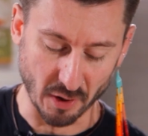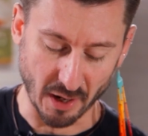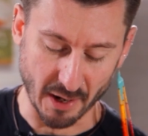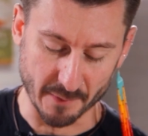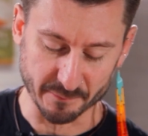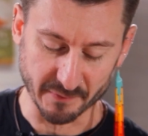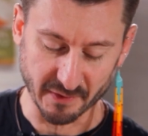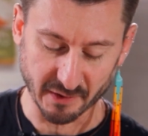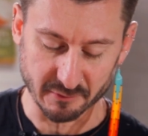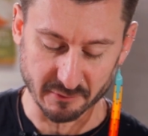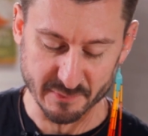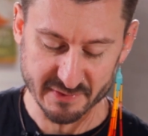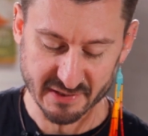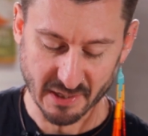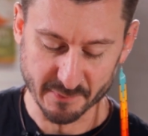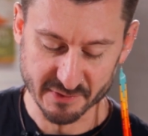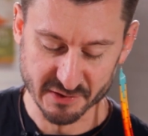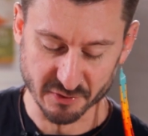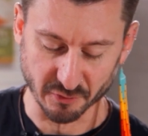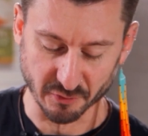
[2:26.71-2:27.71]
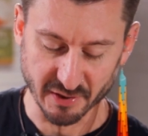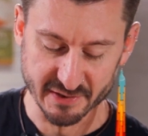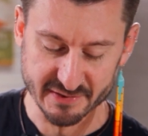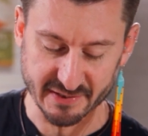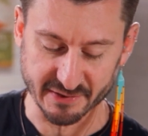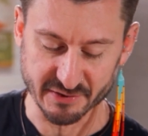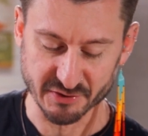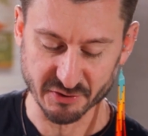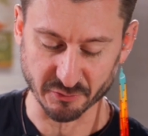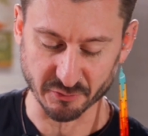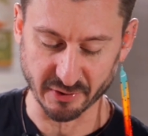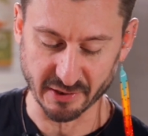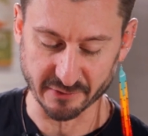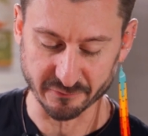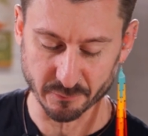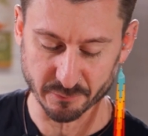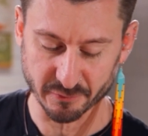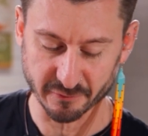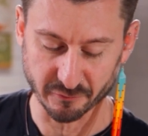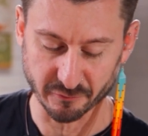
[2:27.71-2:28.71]
um, the Columbus Gay Men's Chorus has three
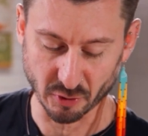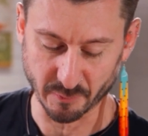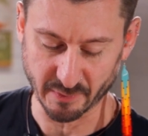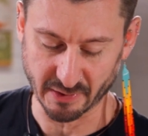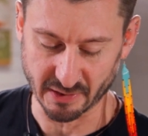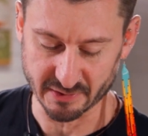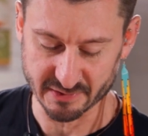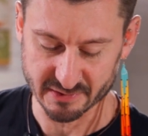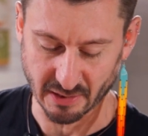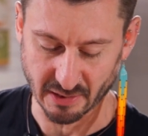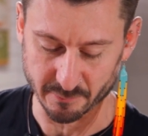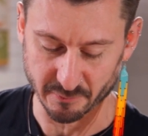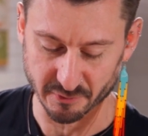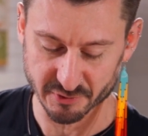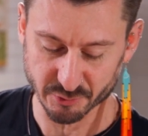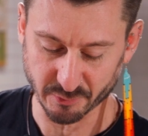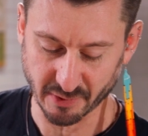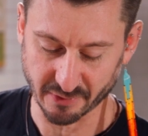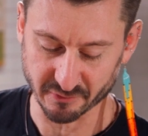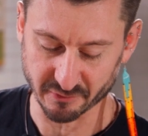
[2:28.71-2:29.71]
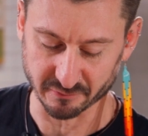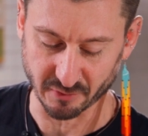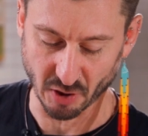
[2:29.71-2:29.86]
different performing ensembles. So we have the